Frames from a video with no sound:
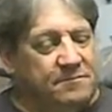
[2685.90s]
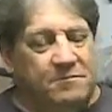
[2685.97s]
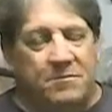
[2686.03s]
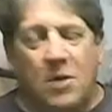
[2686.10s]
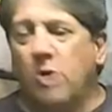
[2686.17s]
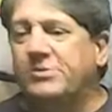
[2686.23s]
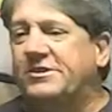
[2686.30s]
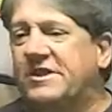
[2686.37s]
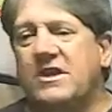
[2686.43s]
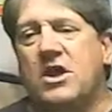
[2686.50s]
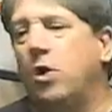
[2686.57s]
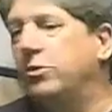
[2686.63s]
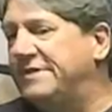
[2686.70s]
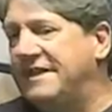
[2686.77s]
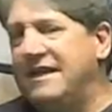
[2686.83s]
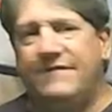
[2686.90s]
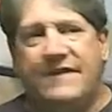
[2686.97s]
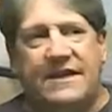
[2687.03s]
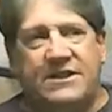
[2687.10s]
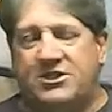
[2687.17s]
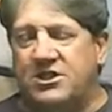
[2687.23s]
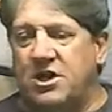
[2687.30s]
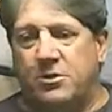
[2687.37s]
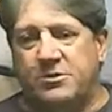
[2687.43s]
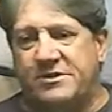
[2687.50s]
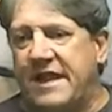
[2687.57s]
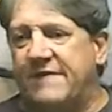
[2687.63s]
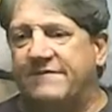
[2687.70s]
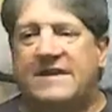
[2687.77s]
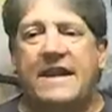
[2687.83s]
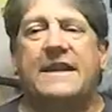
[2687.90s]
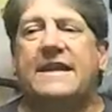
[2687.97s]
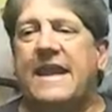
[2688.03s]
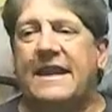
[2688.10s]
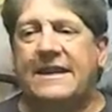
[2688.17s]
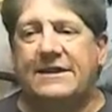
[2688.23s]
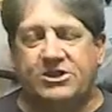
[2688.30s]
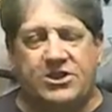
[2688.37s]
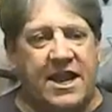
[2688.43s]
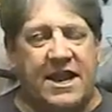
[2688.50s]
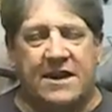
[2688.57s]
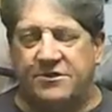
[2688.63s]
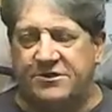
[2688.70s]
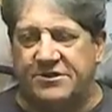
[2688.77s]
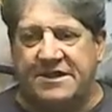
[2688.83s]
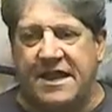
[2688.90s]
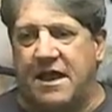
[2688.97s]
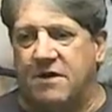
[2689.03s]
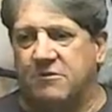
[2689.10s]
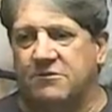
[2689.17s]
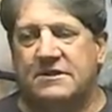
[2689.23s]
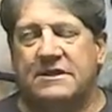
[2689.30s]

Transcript: Most of the old TV shows have dedicated channels now.